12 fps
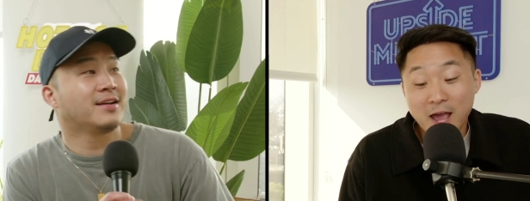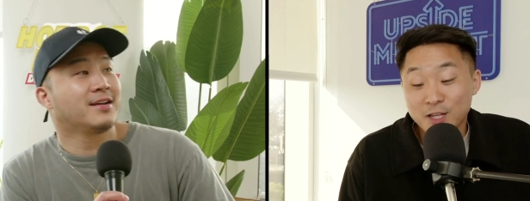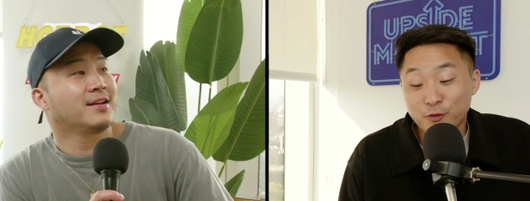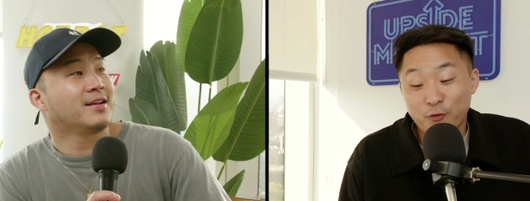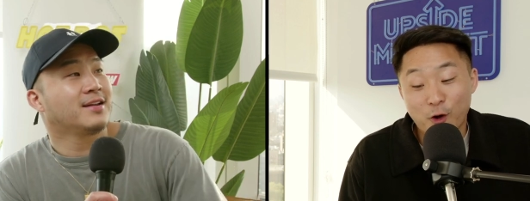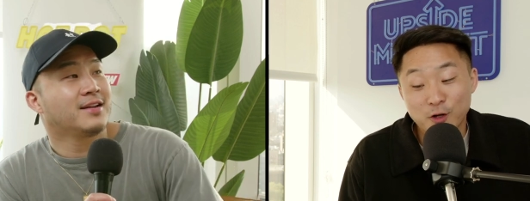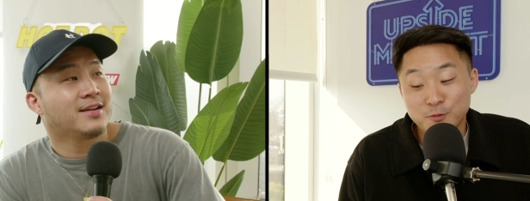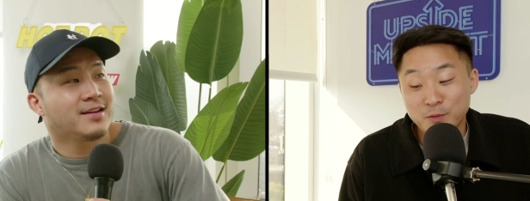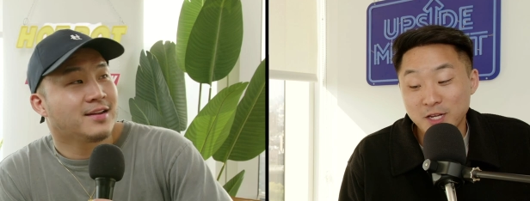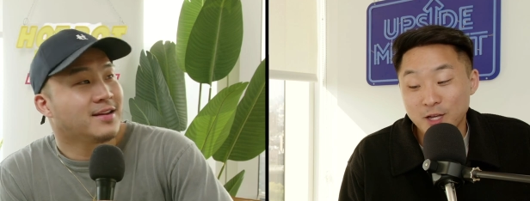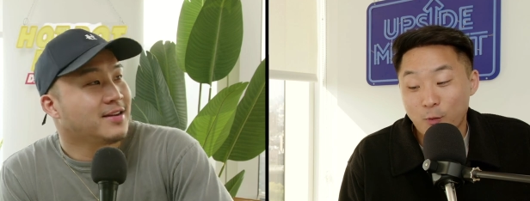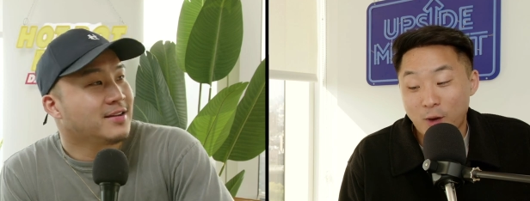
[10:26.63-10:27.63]
Speaker 1: as far as
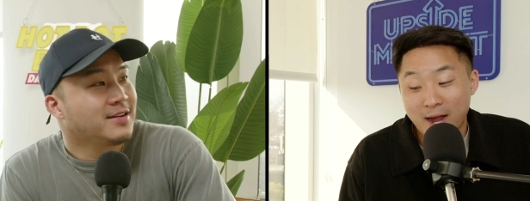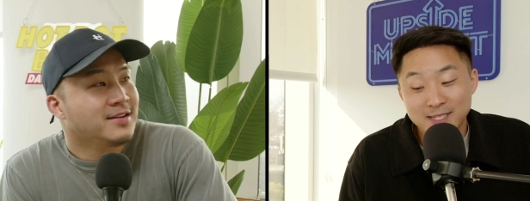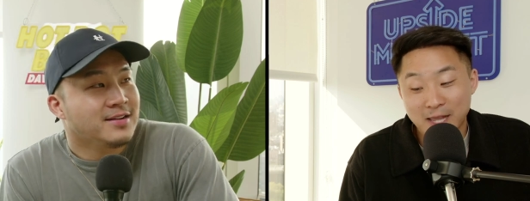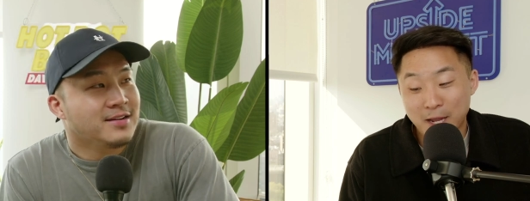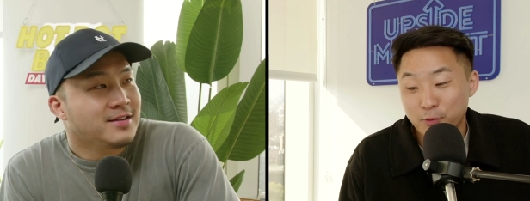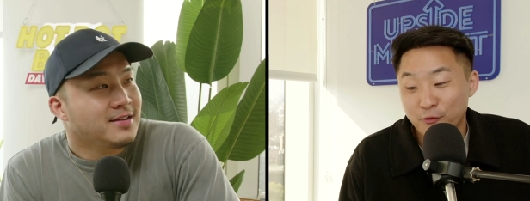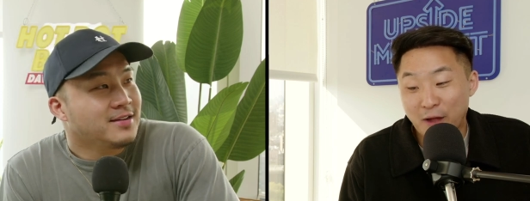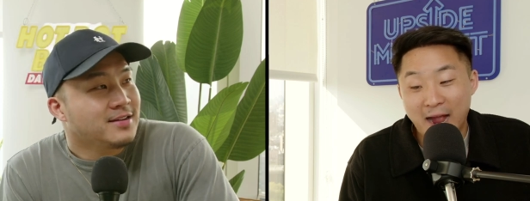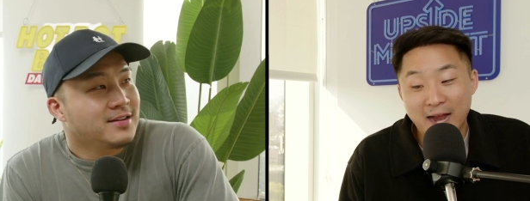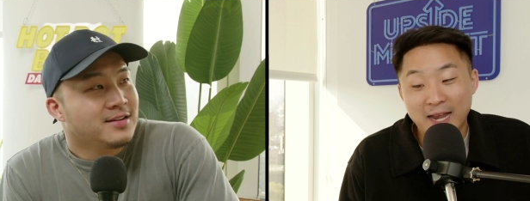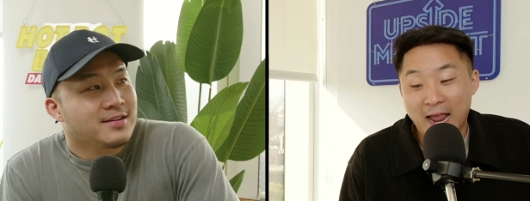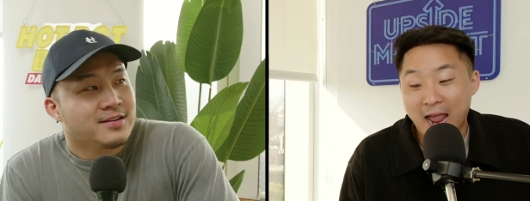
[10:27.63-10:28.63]
media-wise, they
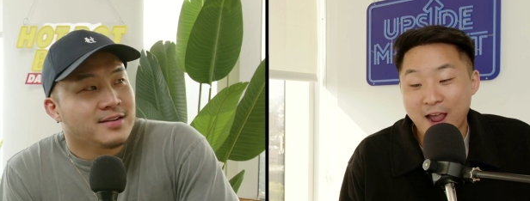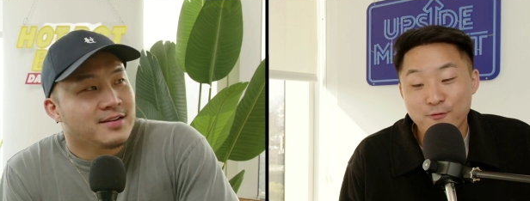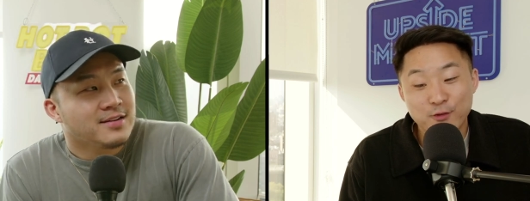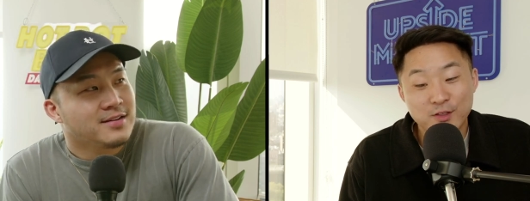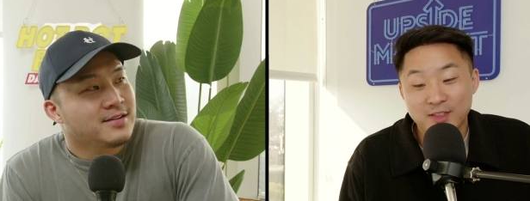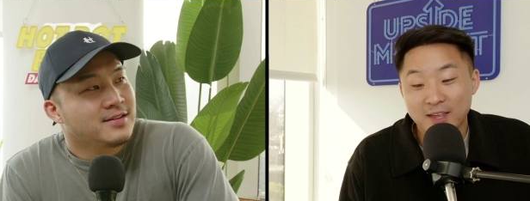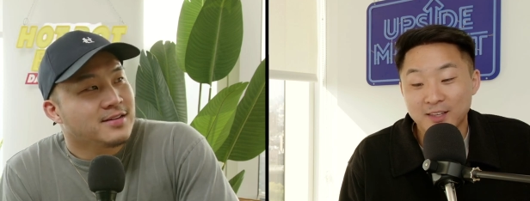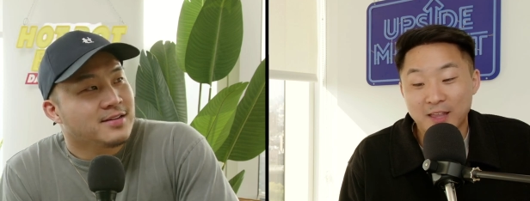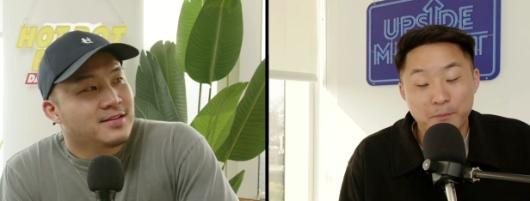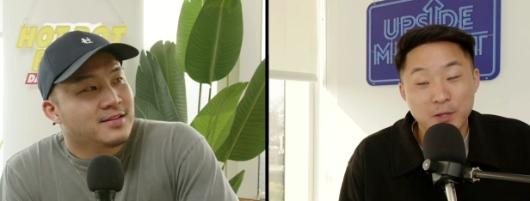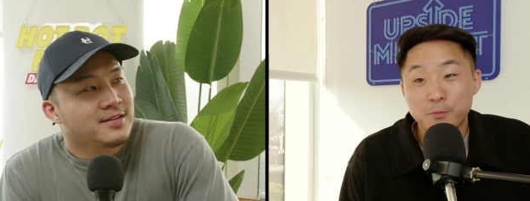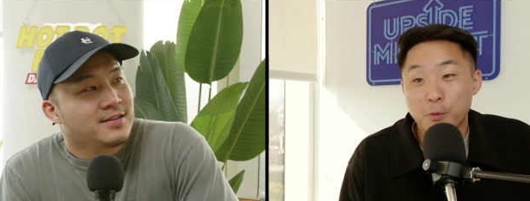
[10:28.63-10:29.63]
provide everything
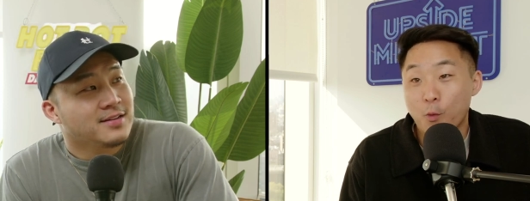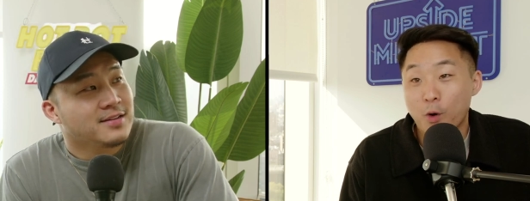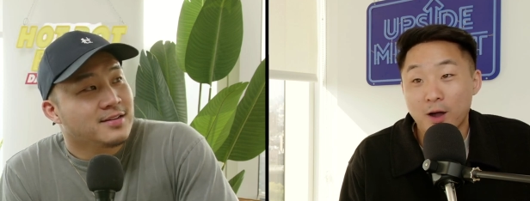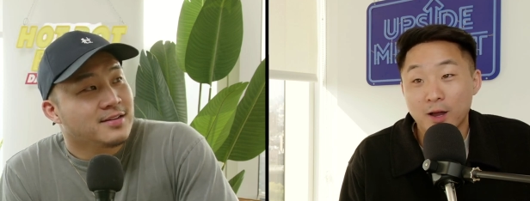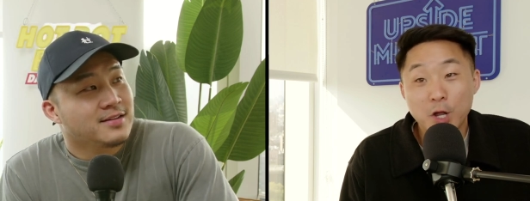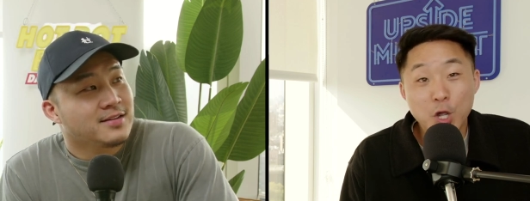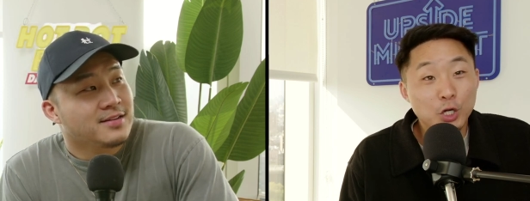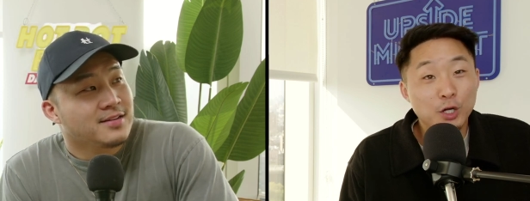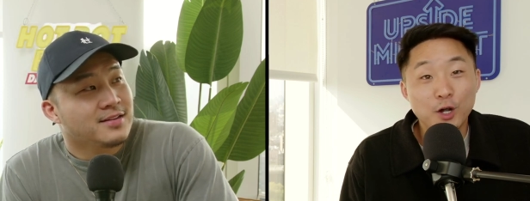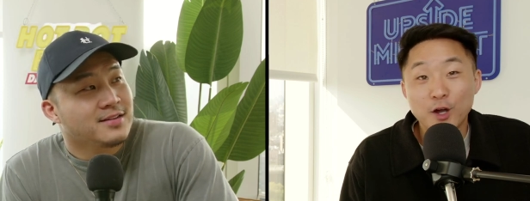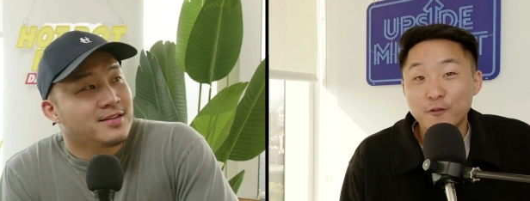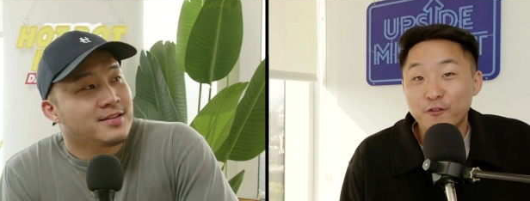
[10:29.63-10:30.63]
that people want.
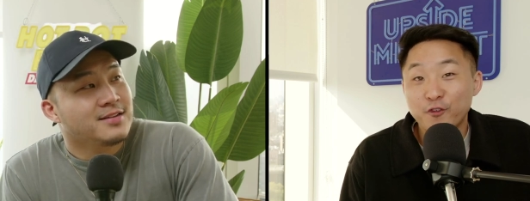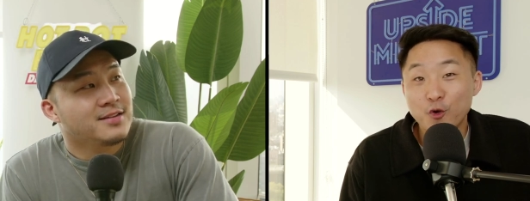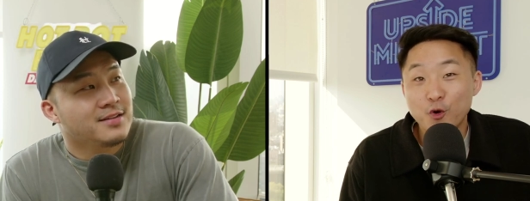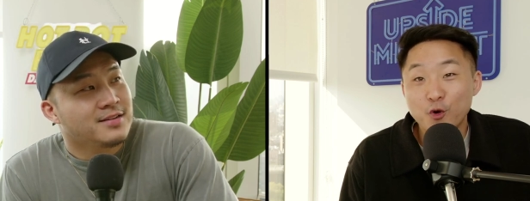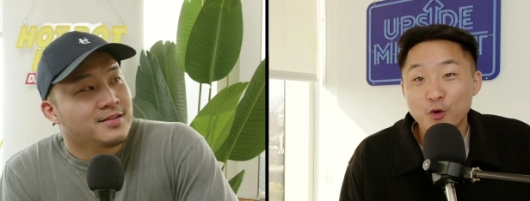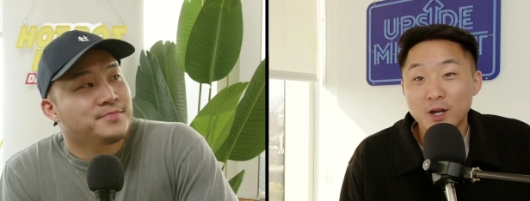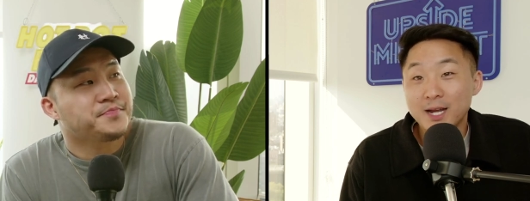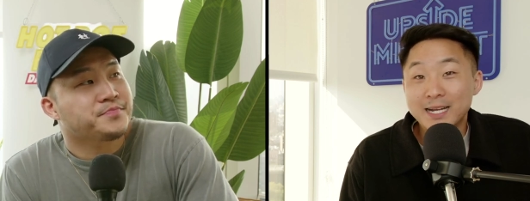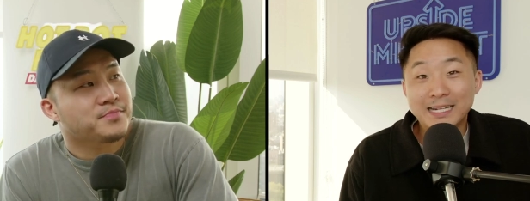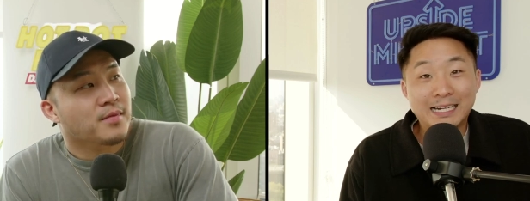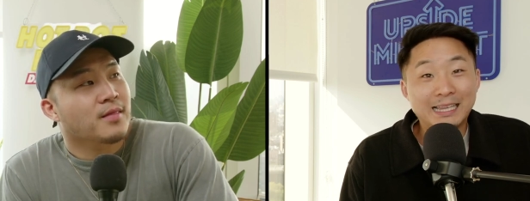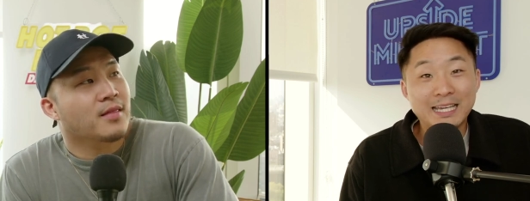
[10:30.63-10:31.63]
Good food,
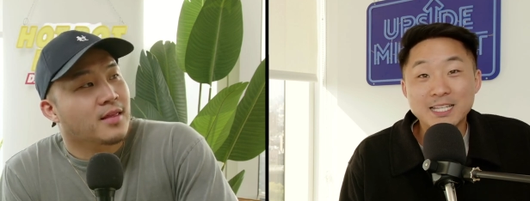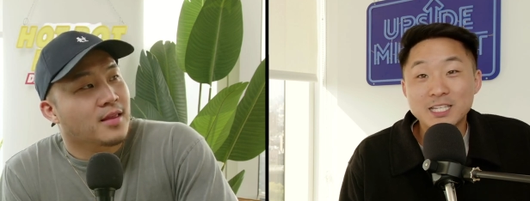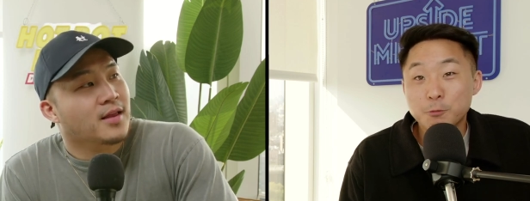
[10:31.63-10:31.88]
clean